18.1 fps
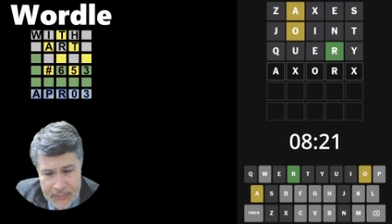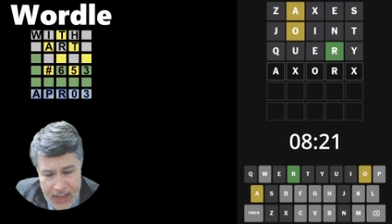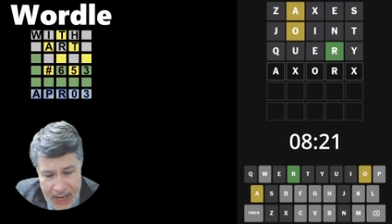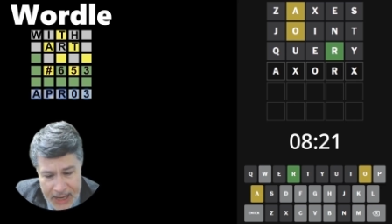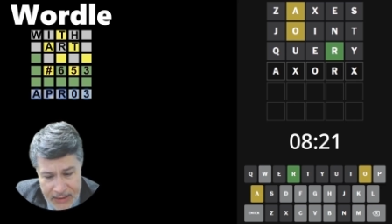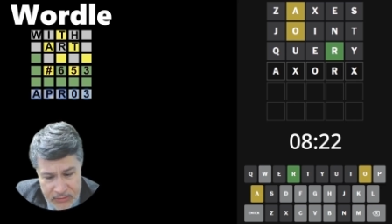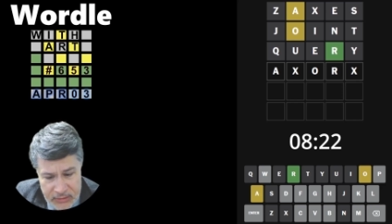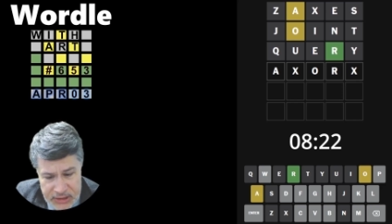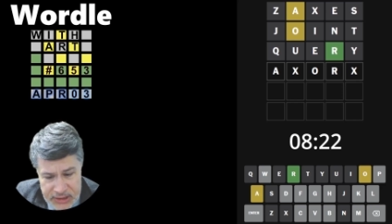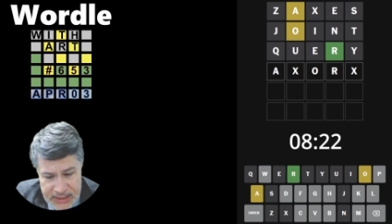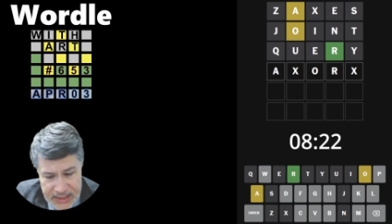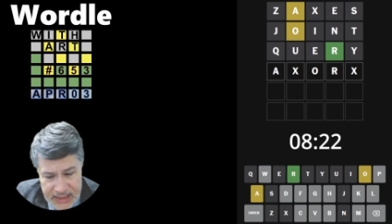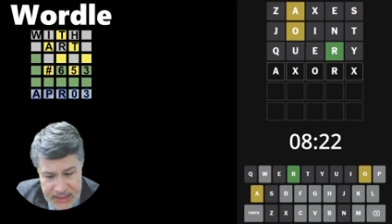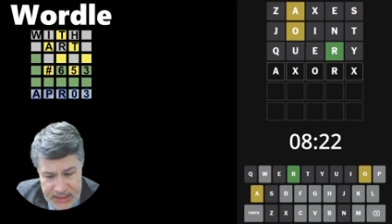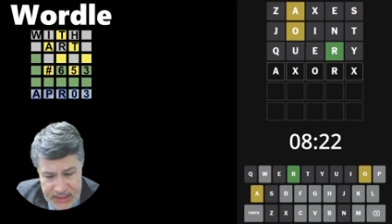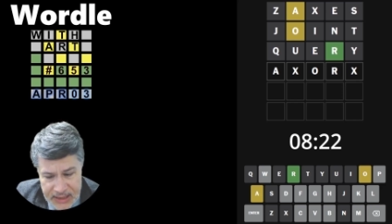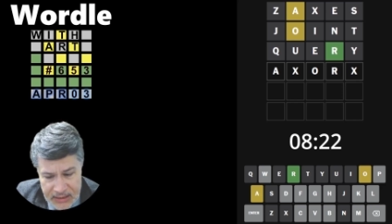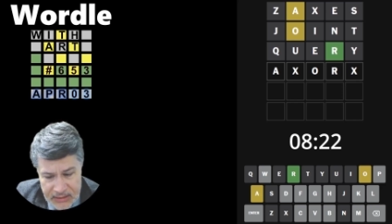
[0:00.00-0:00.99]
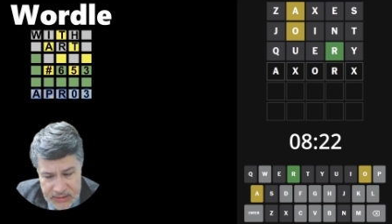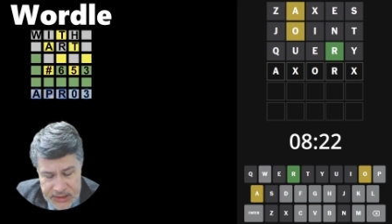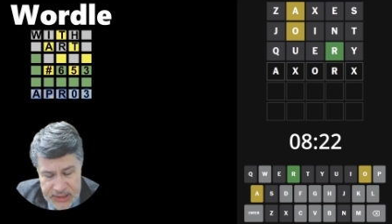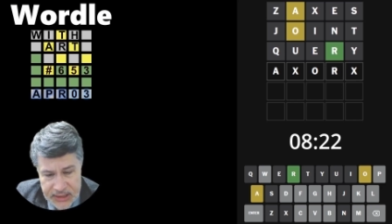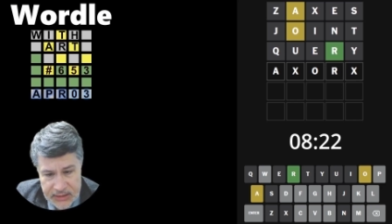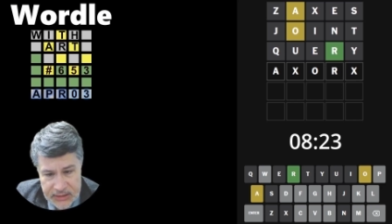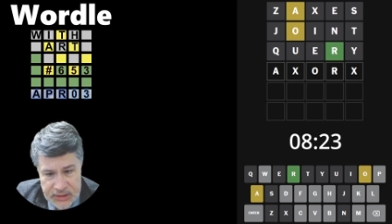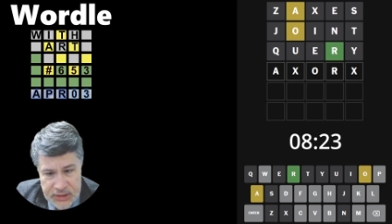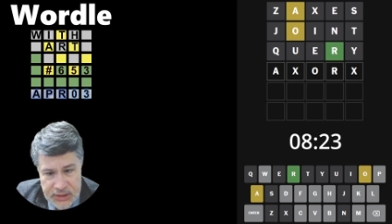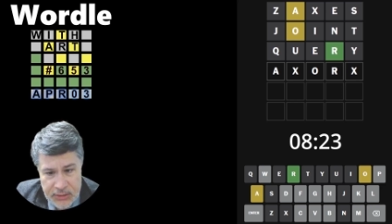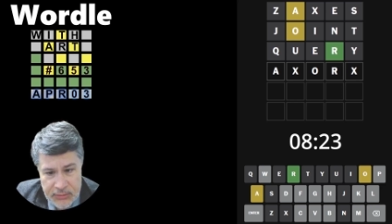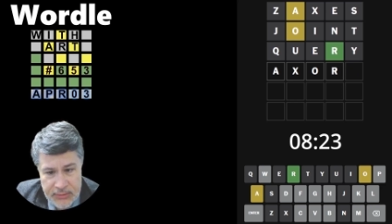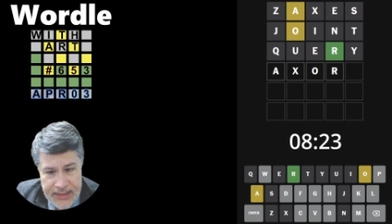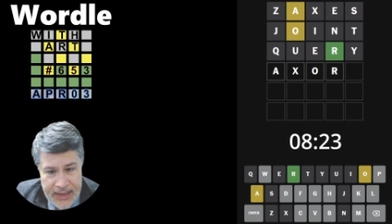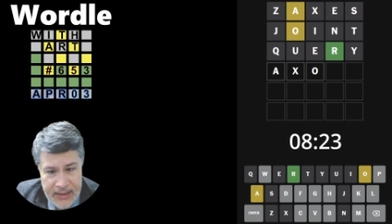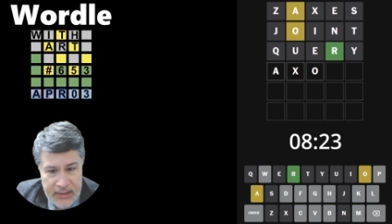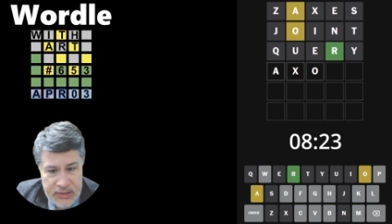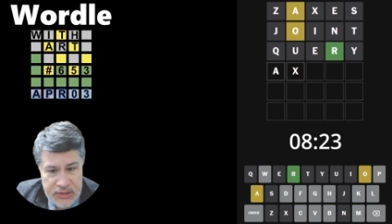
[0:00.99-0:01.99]
I don't see anything else here. So
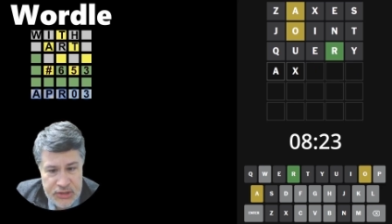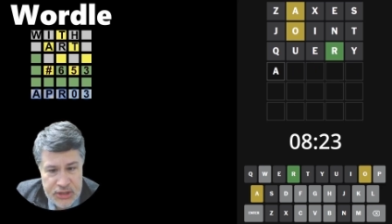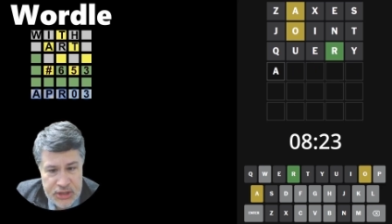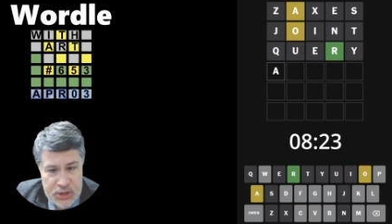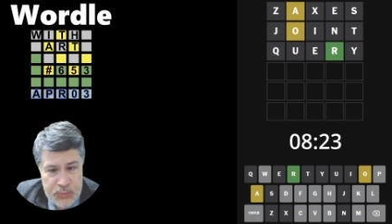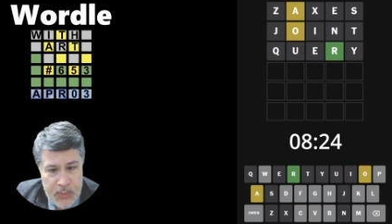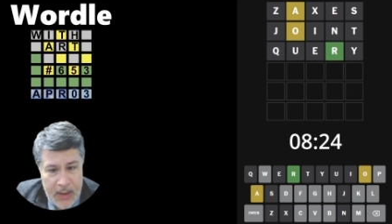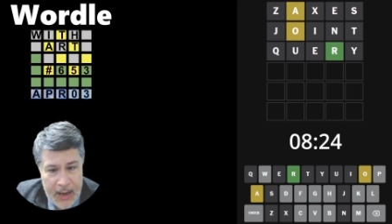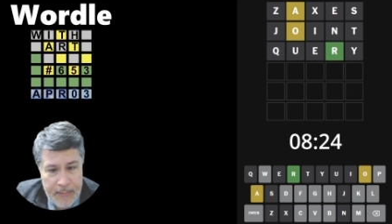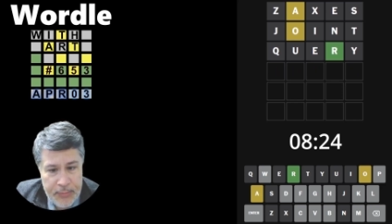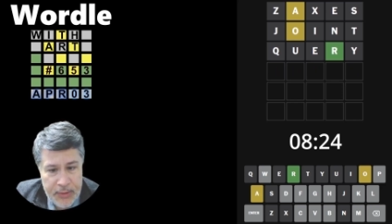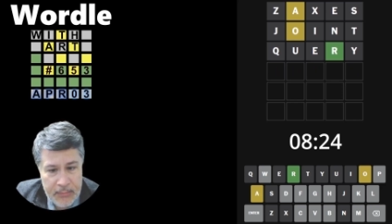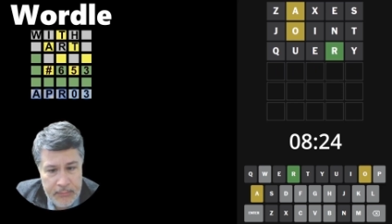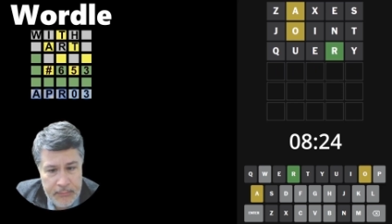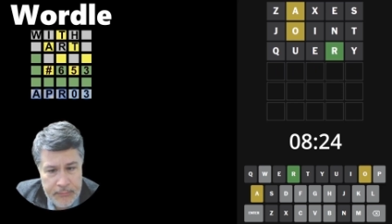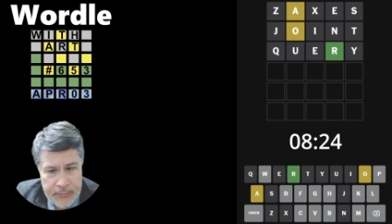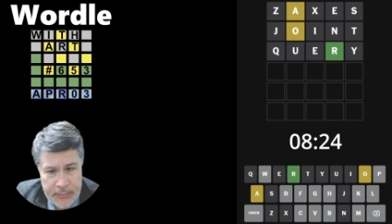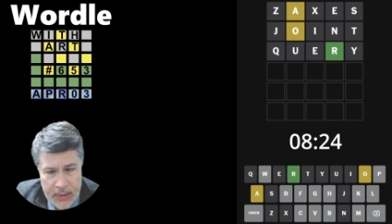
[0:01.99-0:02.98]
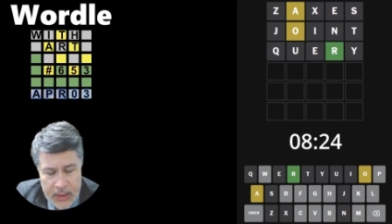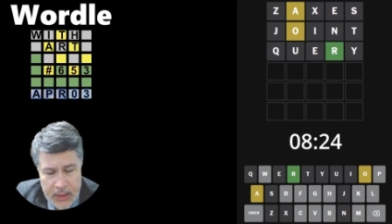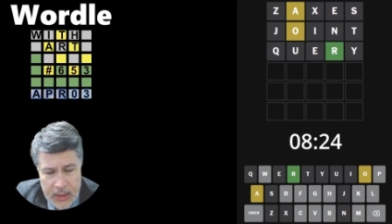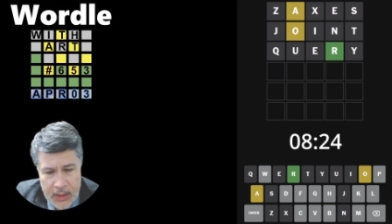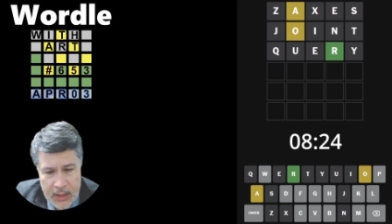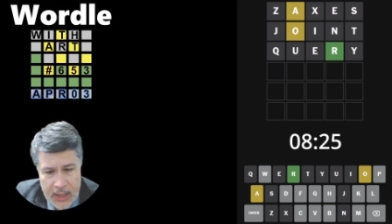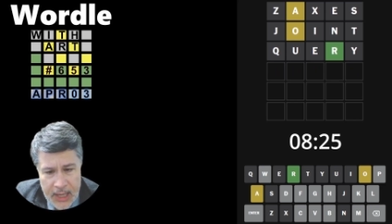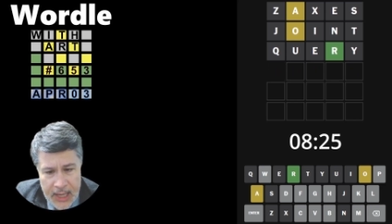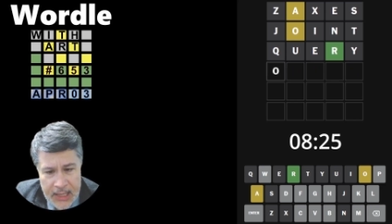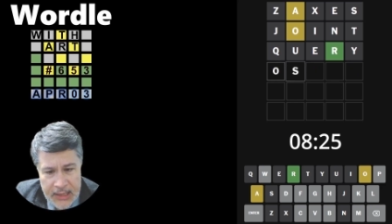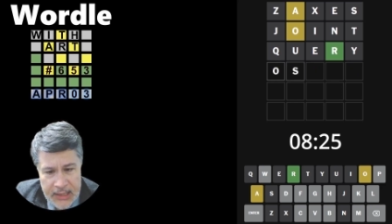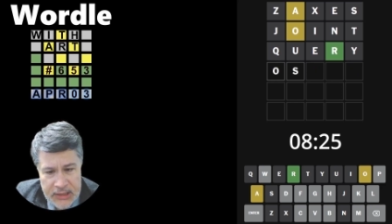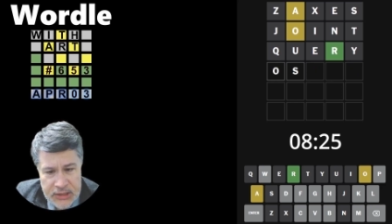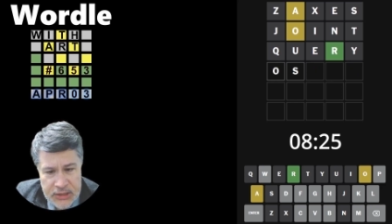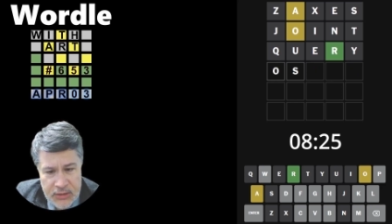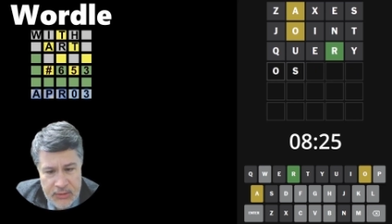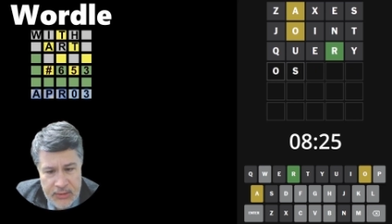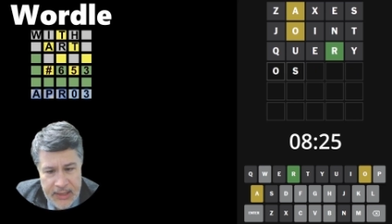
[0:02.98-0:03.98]
now let's just swap them and
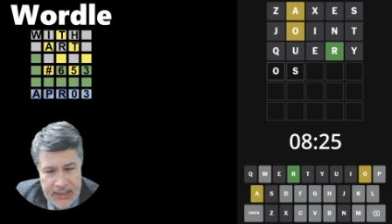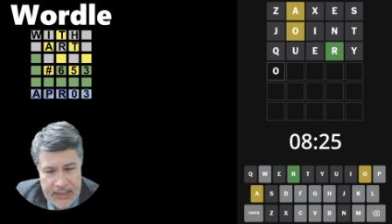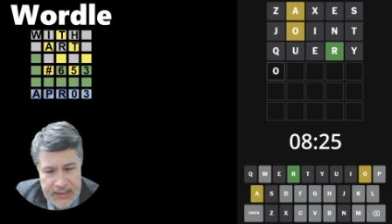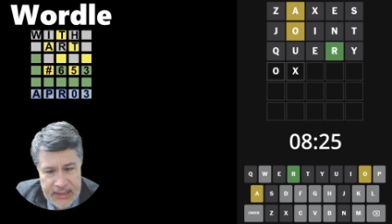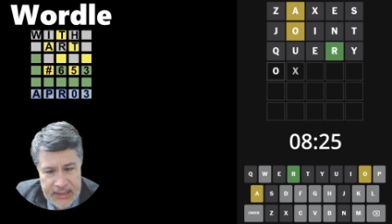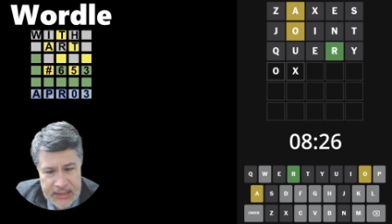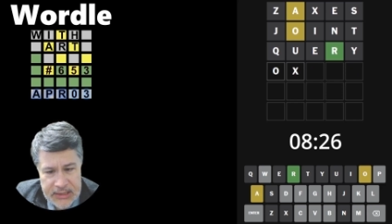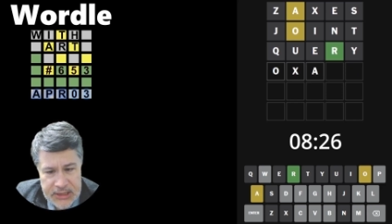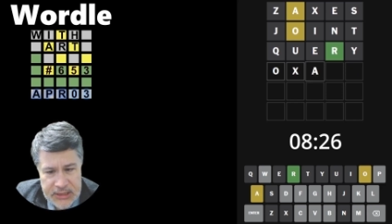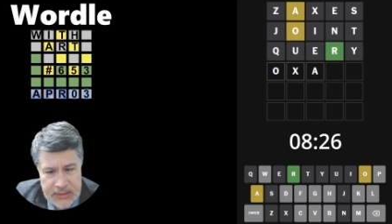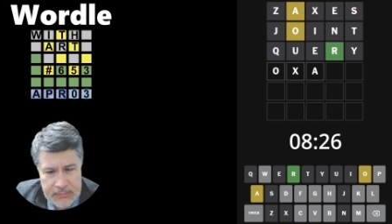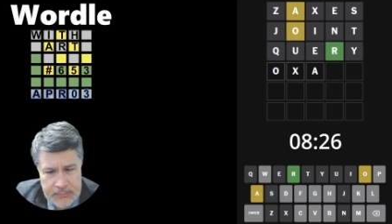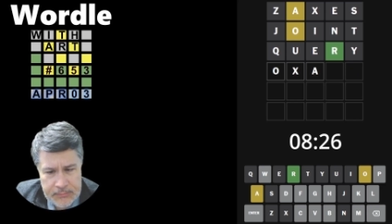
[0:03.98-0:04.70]
let's go like this.